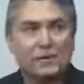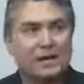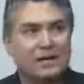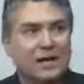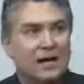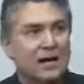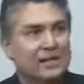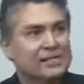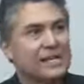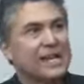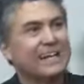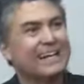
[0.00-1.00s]
like
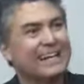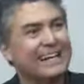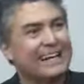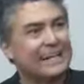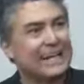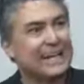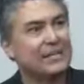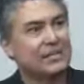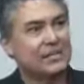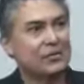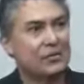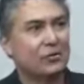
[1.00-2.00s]
ours, can link into